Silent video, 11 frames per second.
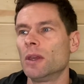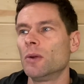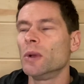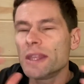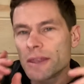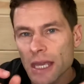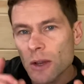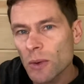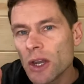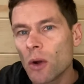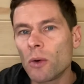We think
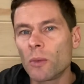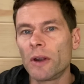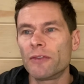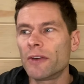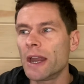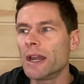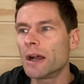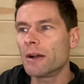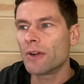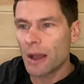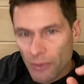we know what we're afraid
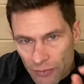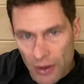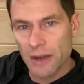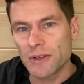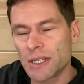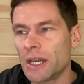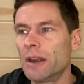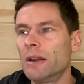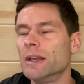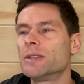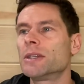of. I'm afraid of a
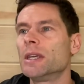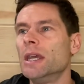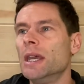terrorist.